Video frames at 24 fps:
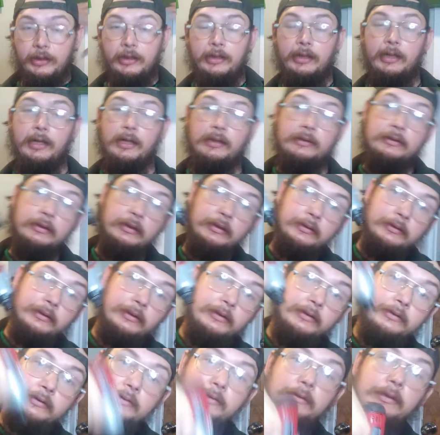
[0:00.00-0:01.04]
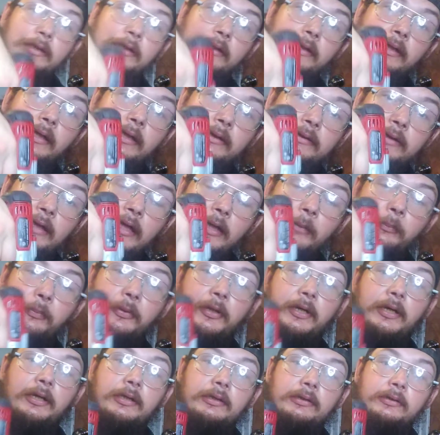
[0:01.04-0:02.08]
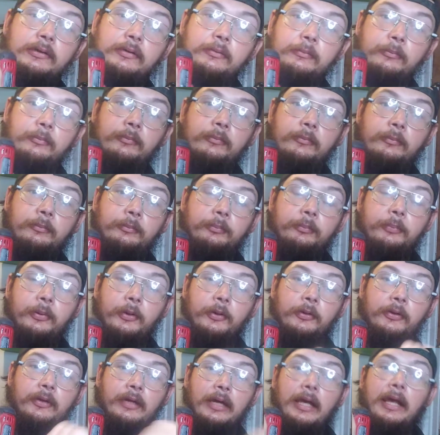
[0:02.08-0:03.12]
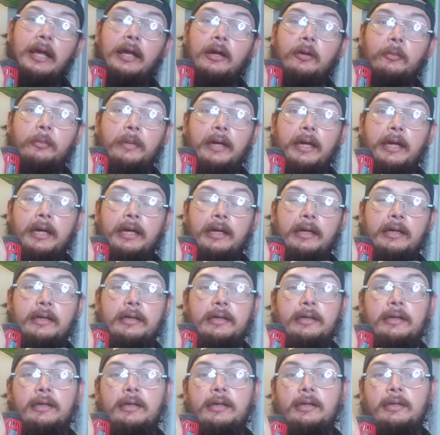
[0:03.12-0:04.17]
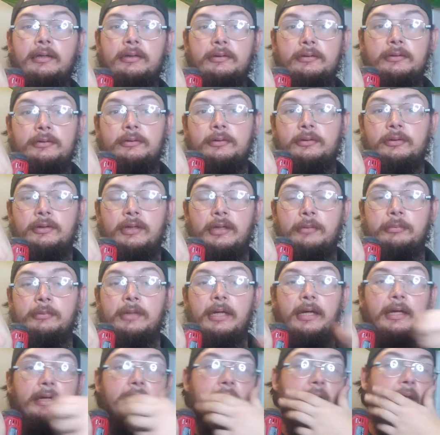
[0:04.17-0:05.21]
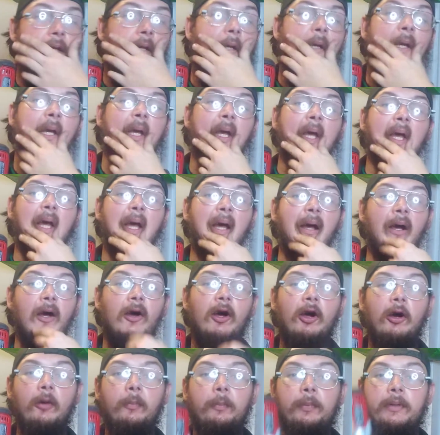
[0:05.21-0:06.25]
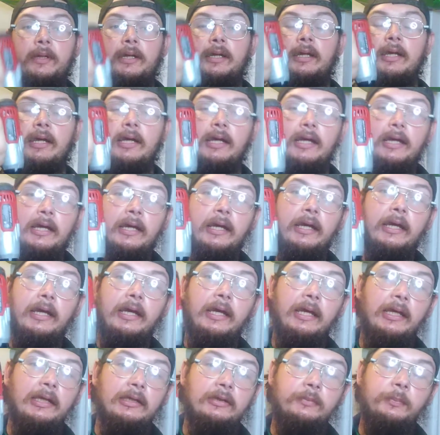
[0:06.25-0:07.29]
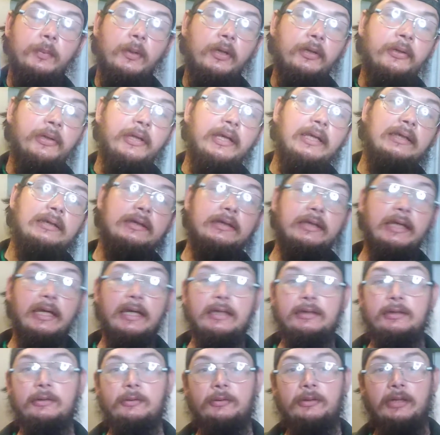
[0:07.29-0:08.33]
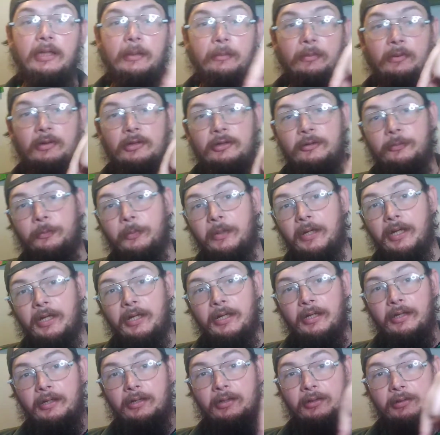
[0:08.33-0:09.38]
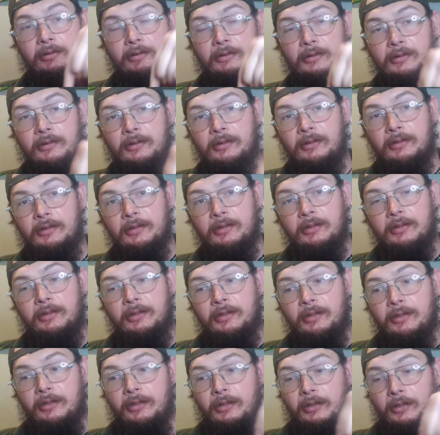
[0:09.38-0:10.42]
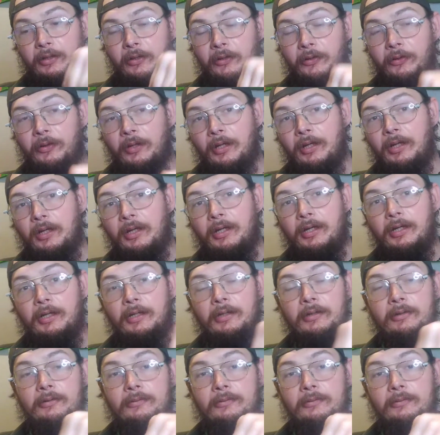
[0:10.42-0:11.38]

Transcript: I took this and took it on top of there, pulled the handle back, and zip tied it open, and spun this, and actually was able to spin the